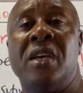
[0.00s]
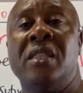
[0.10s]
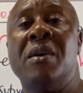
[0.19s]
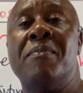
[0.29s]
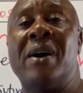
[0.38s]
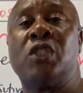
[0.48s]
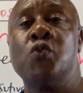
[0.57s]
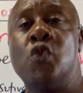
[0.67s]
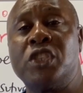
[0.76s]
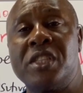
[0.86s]
They must
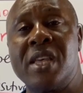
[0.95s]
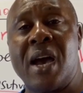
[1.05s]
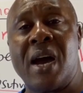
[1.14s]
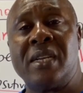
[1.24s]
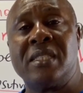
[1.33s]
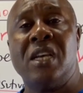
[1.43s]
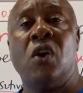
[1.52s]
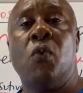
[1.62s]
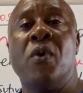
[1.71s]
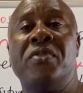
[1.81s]
wash their hands
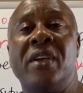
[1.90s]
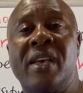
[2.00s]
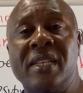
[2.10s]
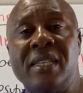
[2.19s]
when they get